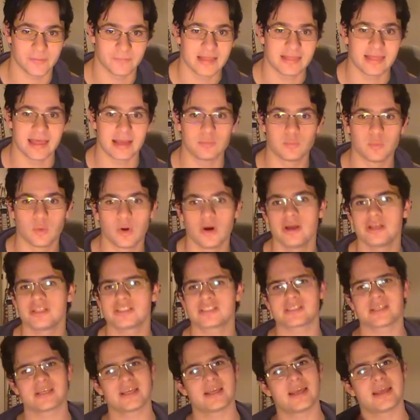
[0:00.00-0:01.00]
They
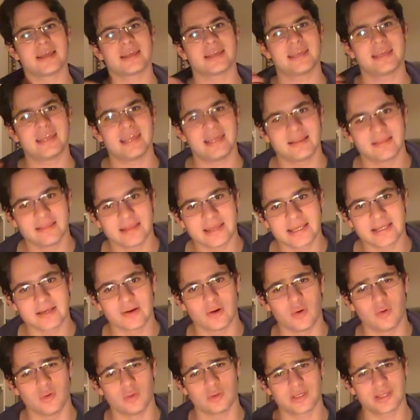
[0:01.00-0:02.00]
weren't killing or